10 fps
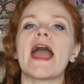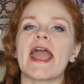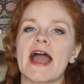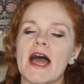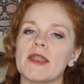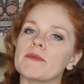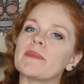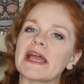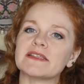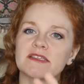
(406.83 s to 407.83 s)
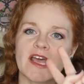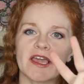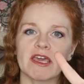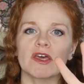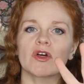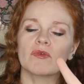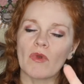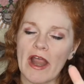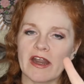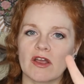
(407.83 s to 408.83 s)
And my second
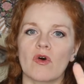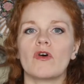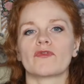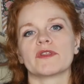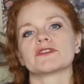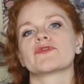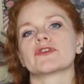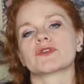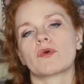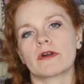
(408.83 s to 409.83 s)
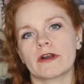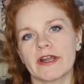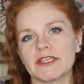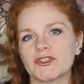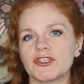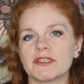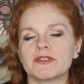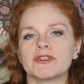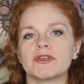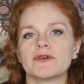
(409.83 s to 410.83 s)
writing goal for this first quarter is
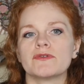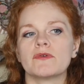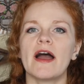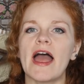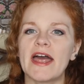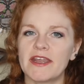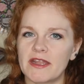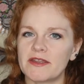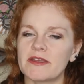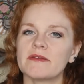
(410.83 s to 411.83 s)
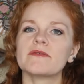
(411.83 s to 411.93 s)
just to edit